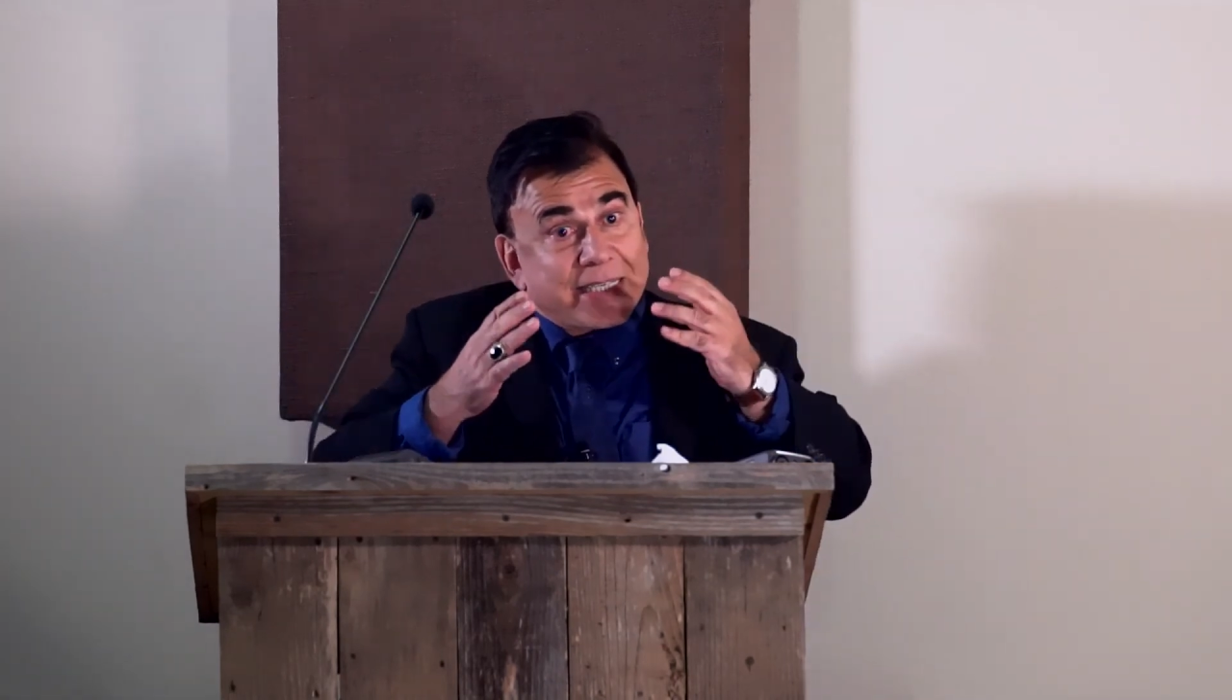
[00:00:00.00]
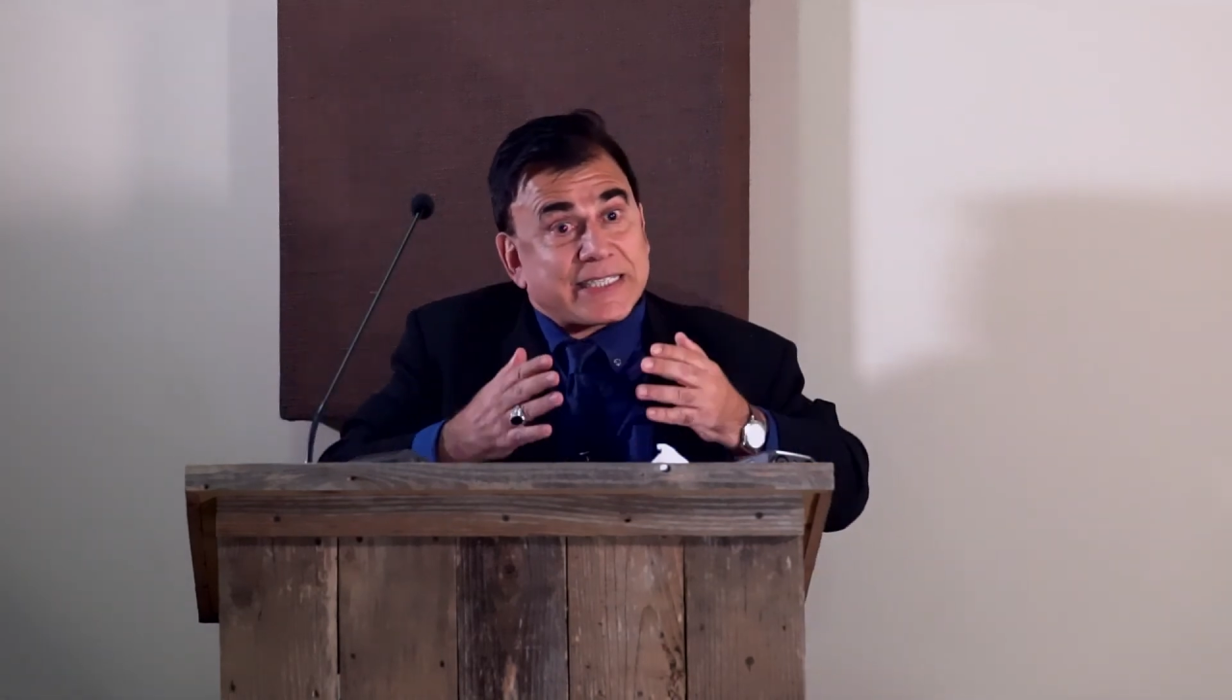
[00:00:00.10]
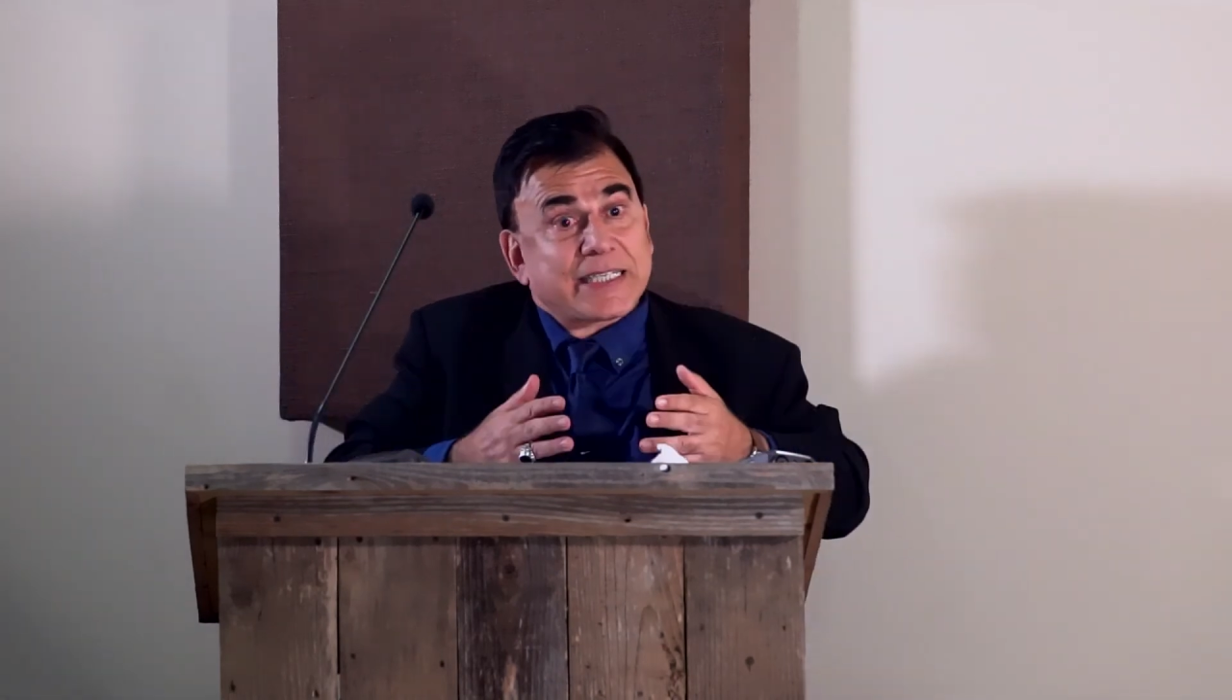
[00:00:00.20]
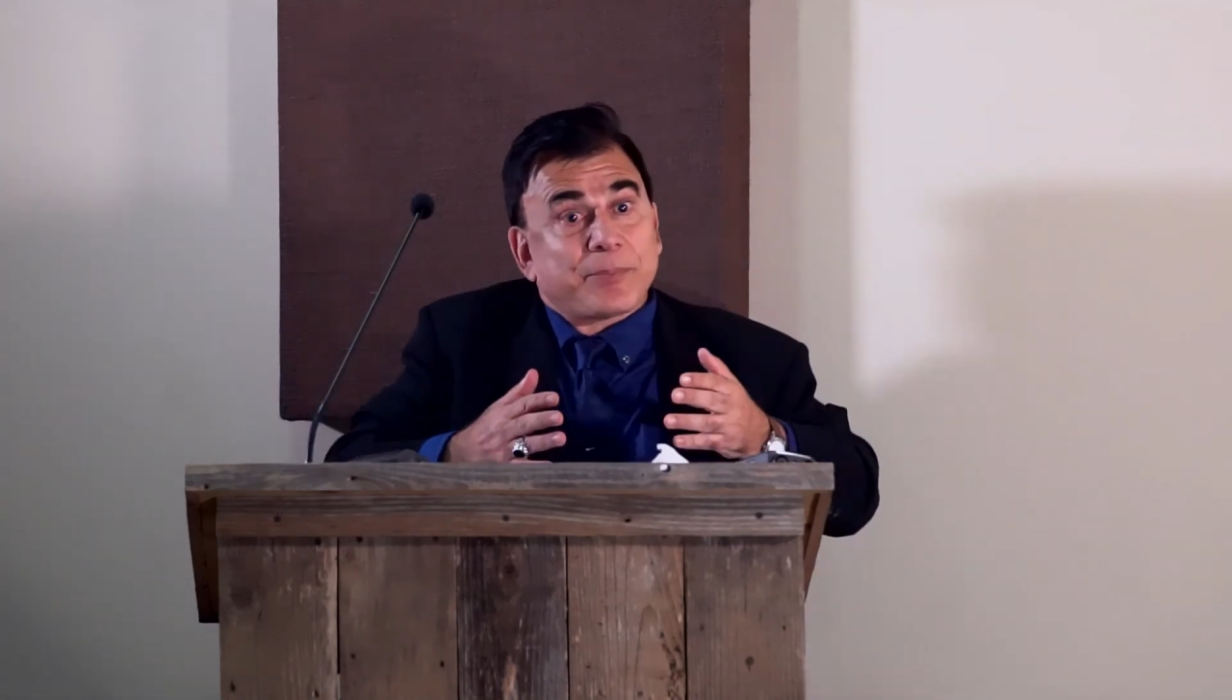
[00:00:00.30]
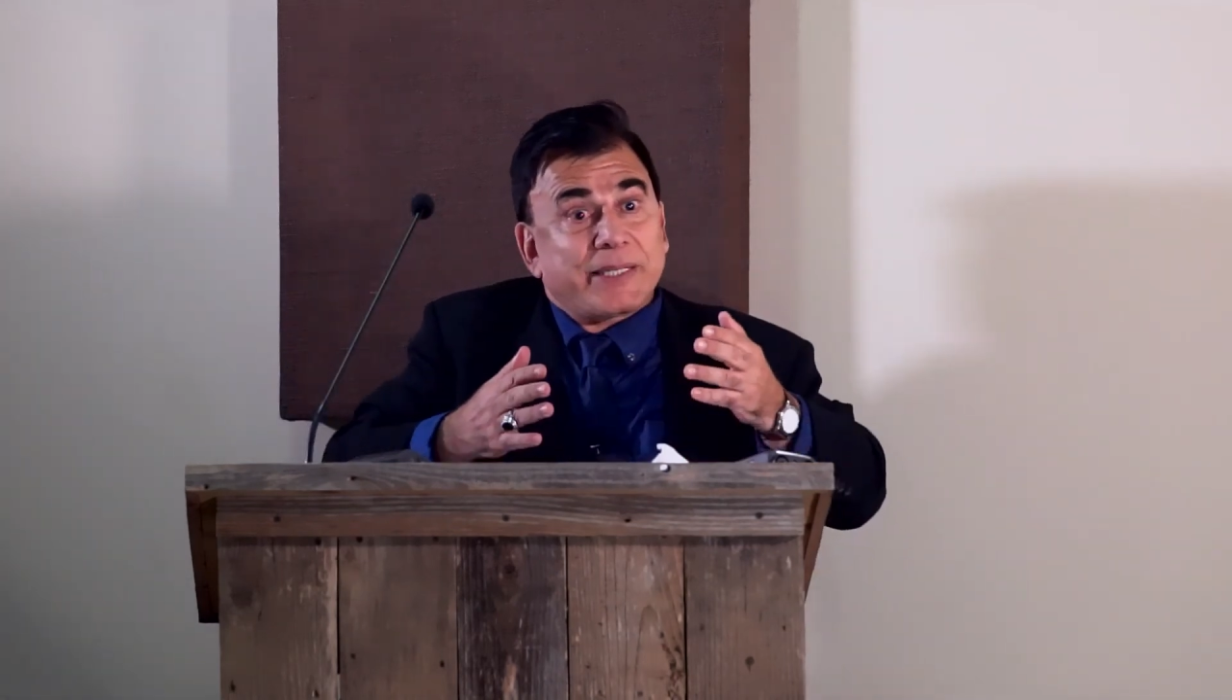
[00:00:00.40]

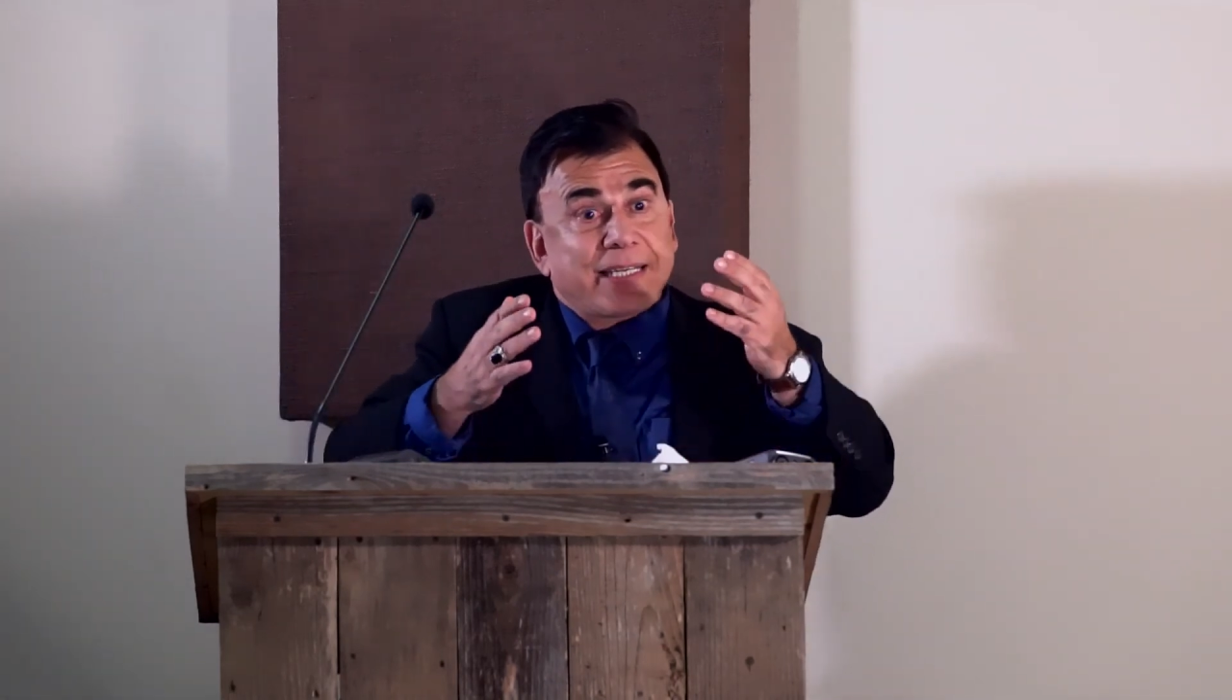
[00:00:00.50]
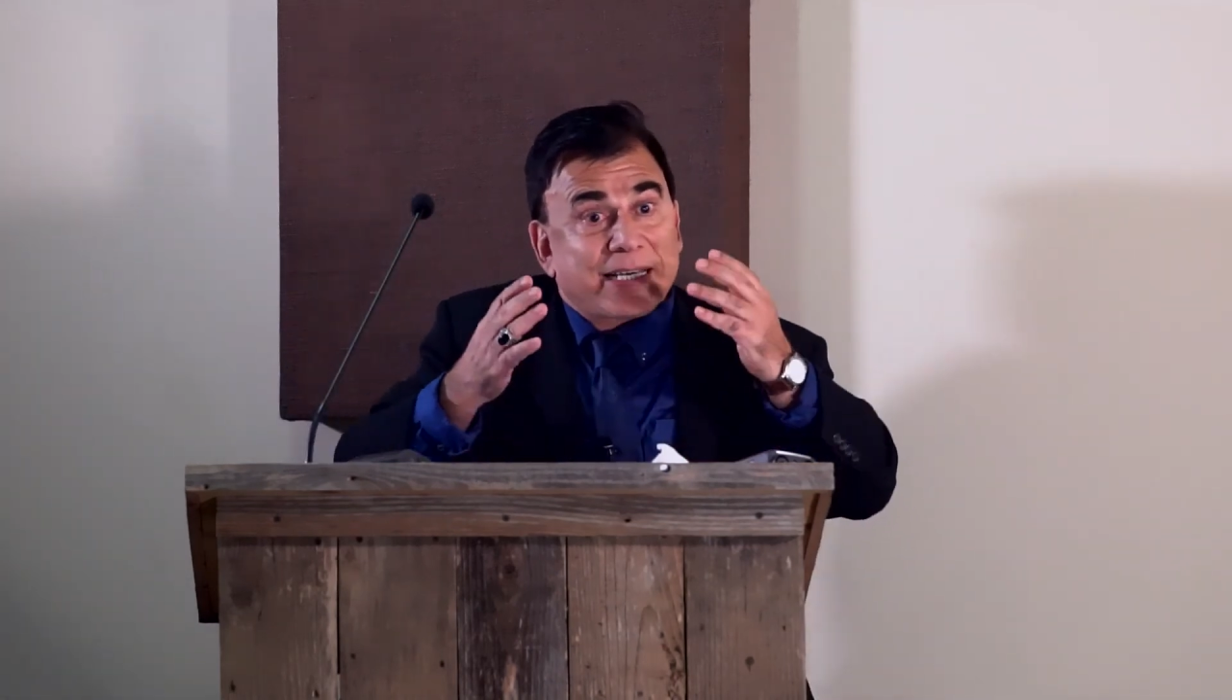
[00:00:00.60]
disciplined